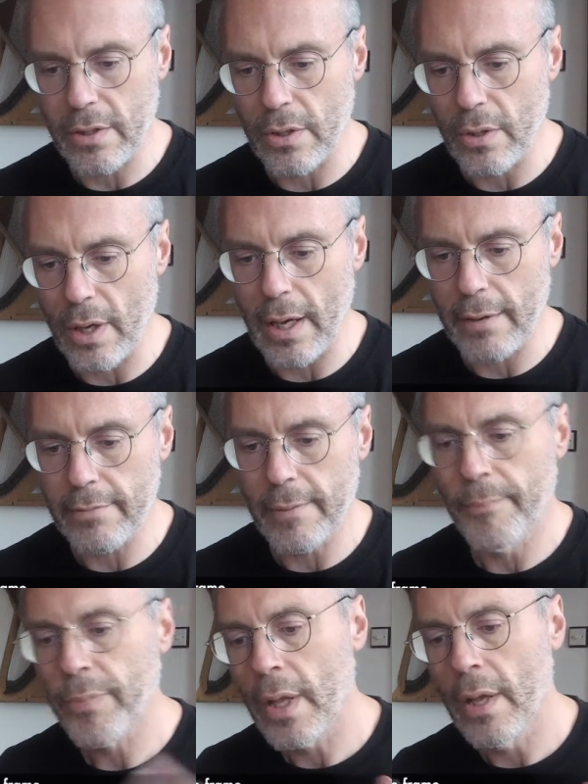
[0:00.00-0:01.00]
that you have.
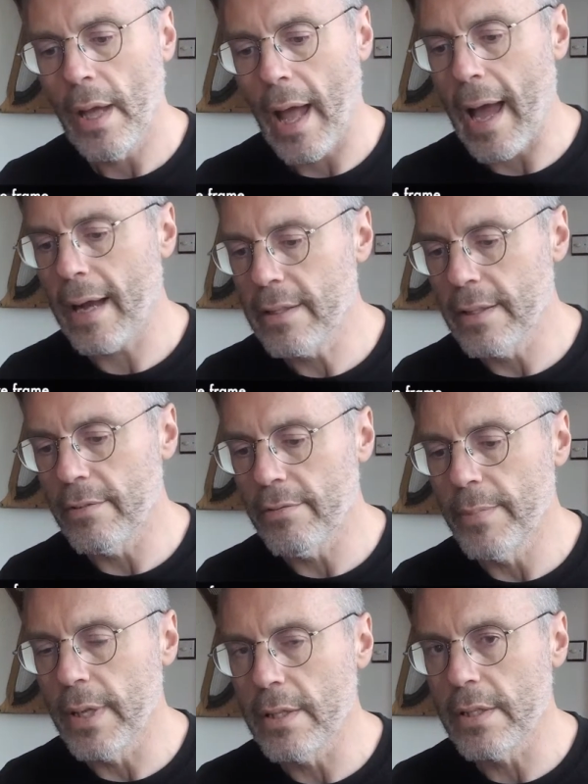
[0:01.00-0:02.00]

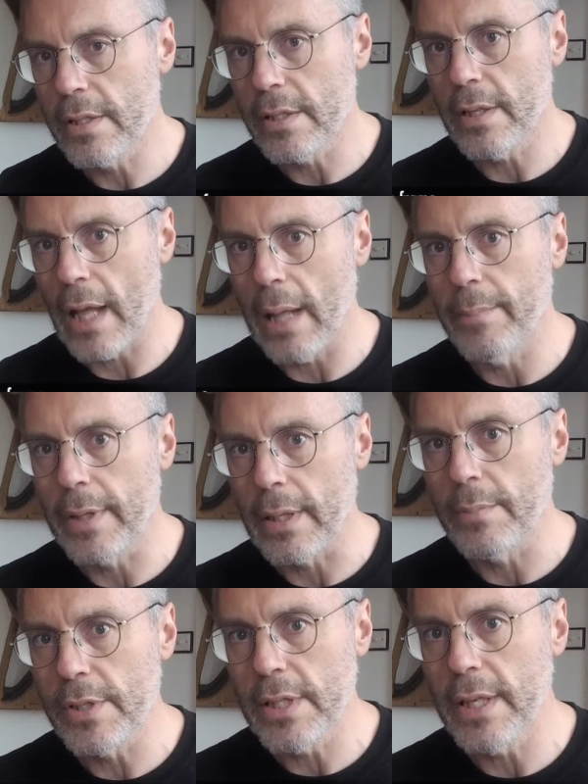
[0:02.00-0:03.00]
Active means helping
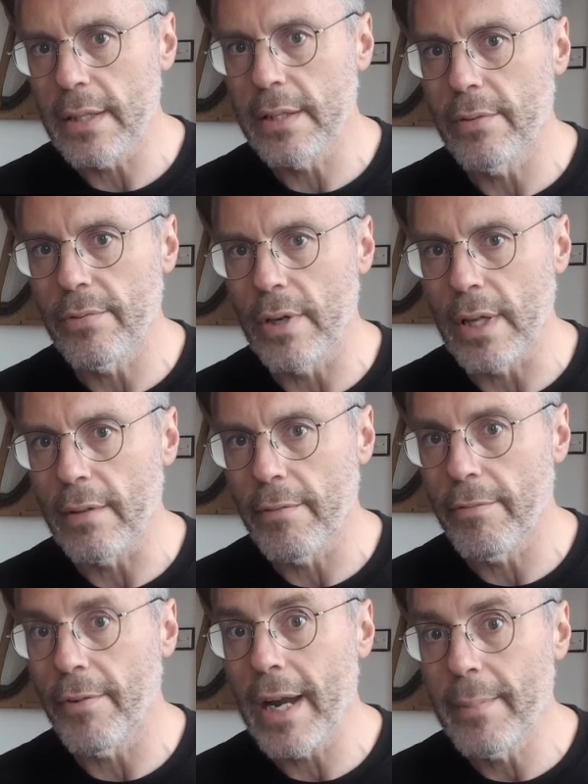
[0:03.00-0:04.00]
them see it differently,
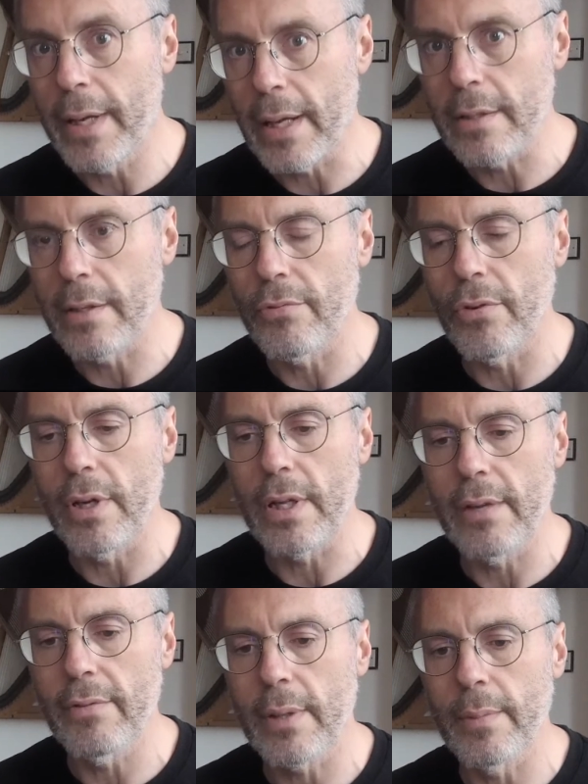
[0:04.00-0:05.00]
framing it differently,
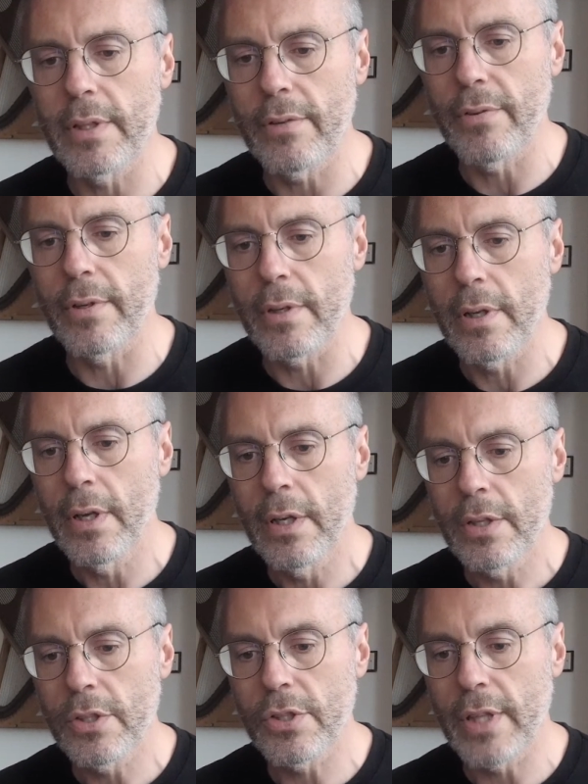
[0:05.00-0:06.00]
giving them a different
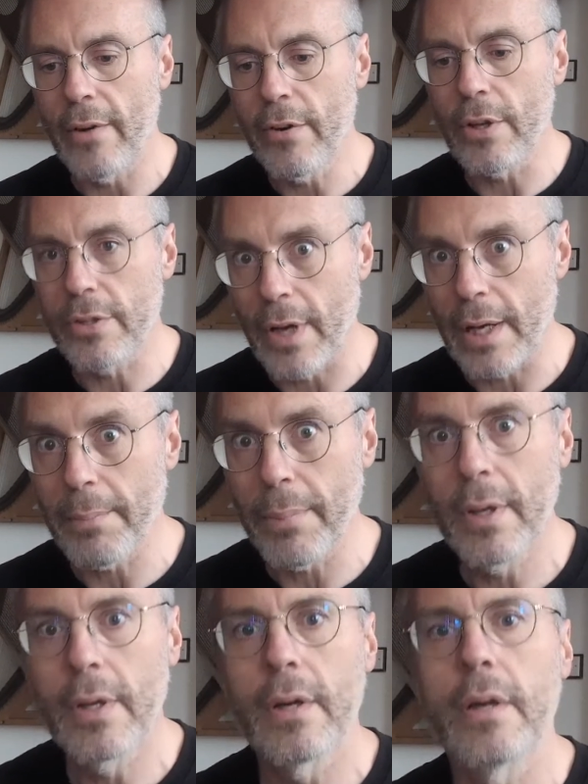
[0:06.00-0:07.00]
stereotype,
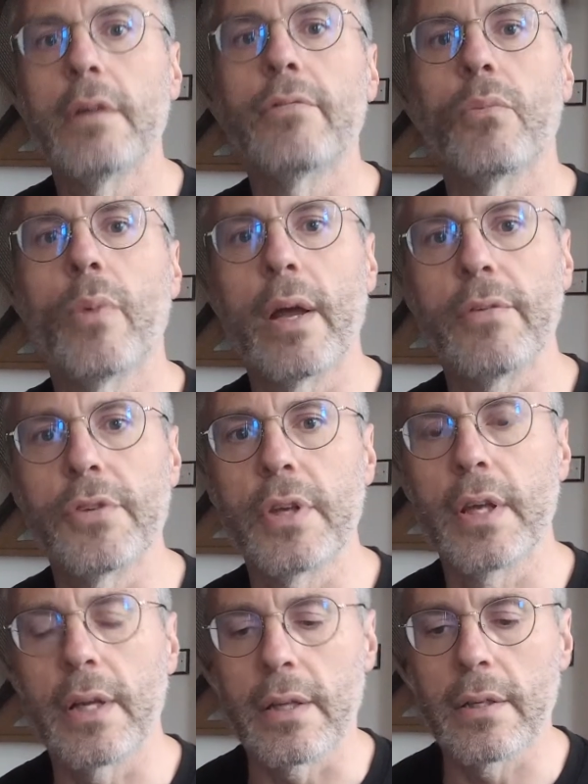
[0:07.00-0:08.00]
a different way of
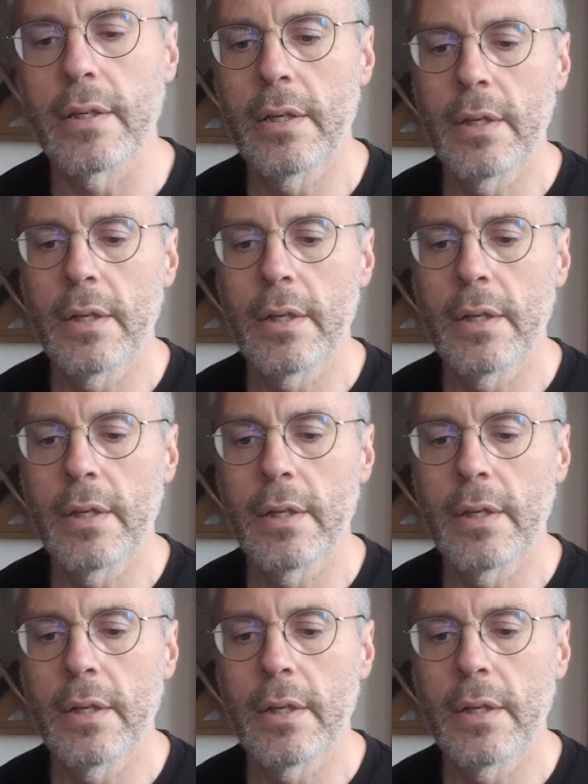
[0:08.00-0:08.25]
seeing it.